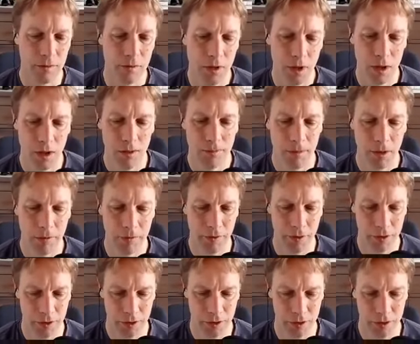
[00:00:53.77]
my
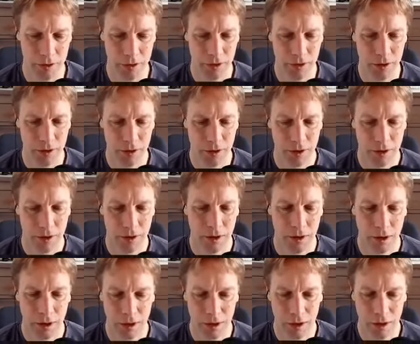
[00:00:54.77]
function
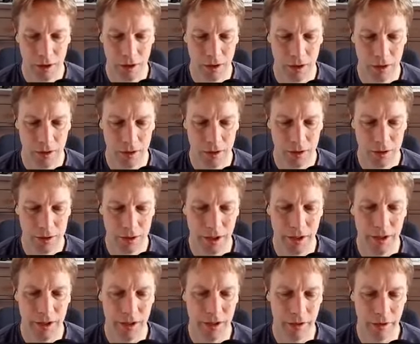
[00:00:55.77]
can
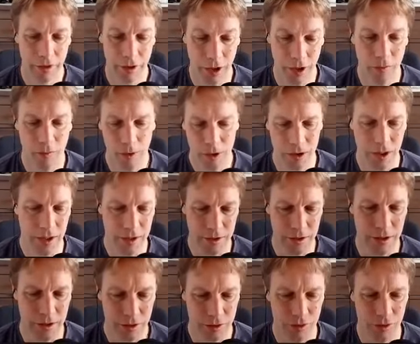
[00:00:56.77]
take in a thing which has
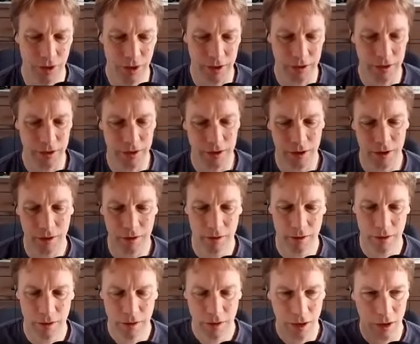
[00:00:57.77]
this trait, and then
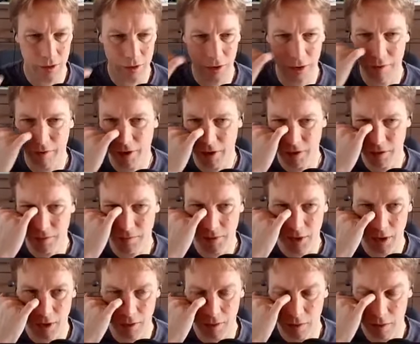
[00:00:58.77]
I'll generate you some
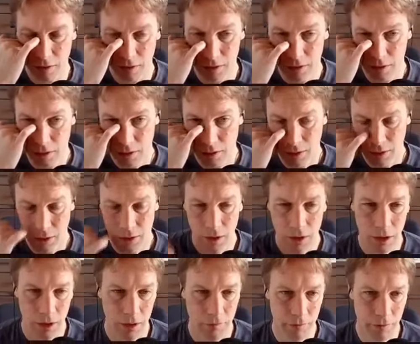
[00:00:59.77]
code
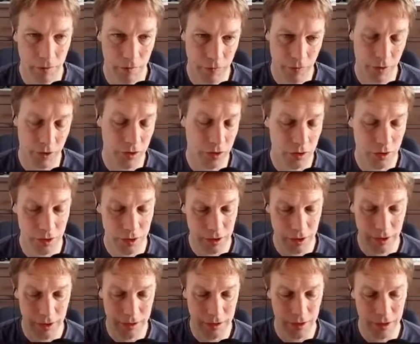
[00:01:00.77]
for a function that
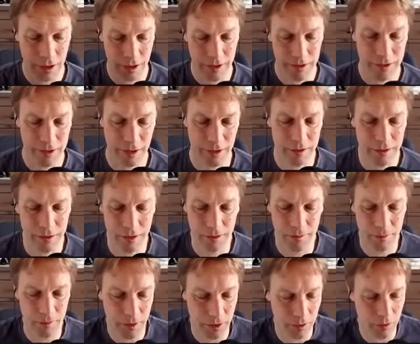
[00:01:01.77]
takes in that exact type when you